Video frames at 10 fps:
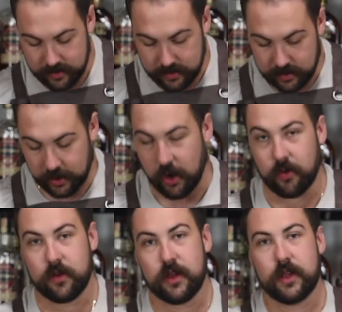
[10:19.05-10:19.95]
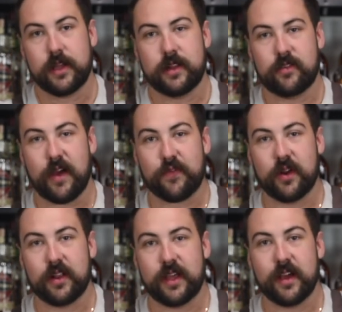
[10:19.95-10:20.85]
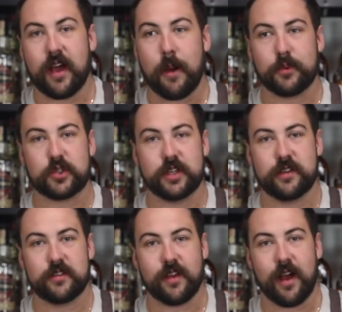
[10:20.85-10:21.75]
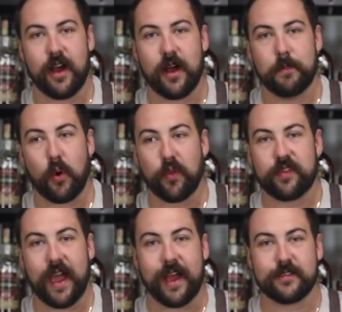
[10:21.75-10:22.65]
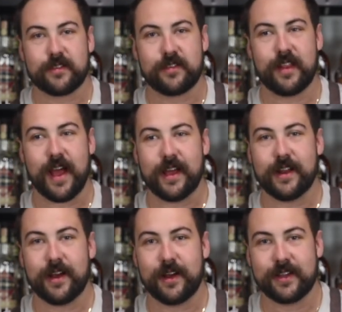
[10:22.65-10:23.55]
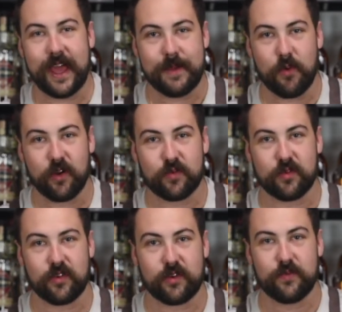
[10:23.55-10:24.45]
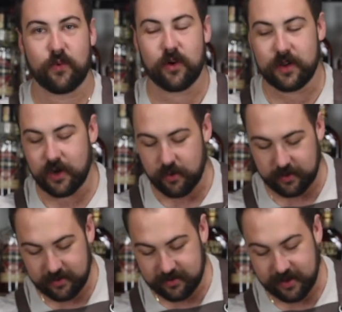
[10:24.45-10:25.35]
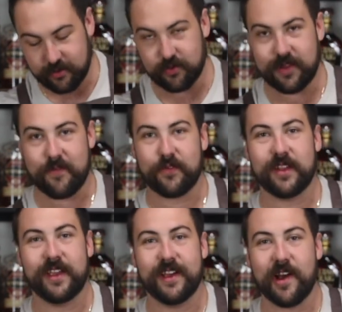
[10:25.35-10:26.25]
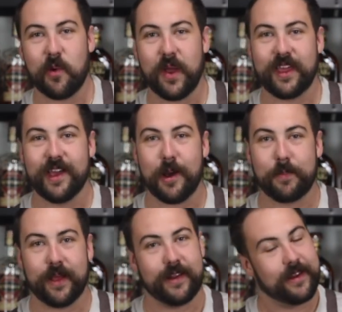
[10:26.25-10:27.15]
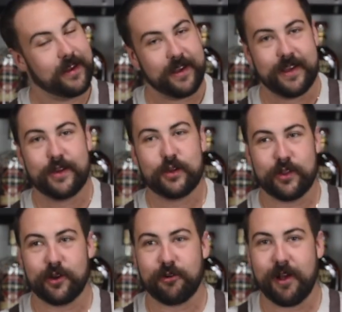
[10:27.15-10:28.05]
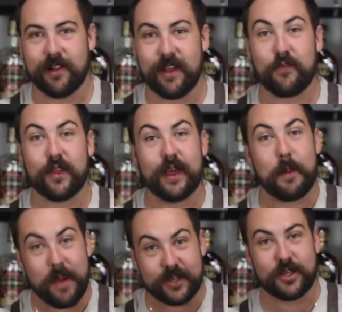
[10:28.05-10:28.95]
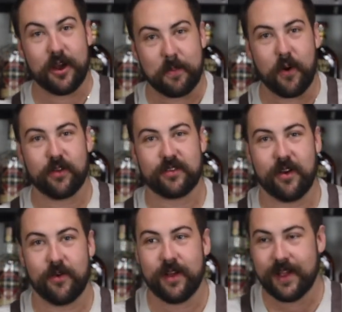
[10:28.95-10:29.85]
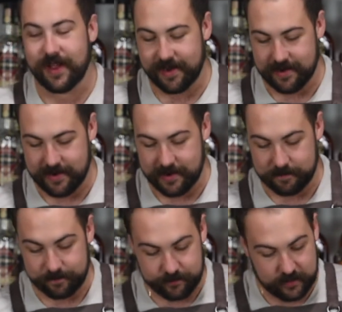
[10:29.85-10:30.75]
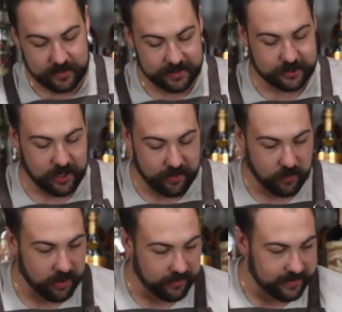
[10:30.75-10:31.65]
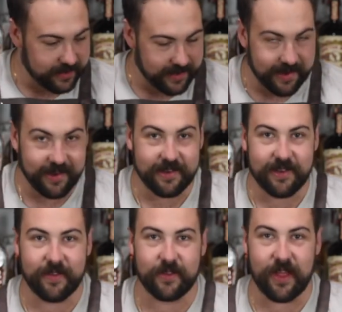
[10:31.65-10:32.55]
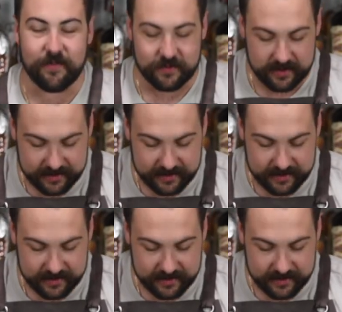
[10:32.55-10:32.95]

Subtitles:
You know, definitely accomplishes both tasks that Kate Moss was looking for. You know, these things will definitely wake you up, and they're definitely going to mess you up also. Let's try the one on the left.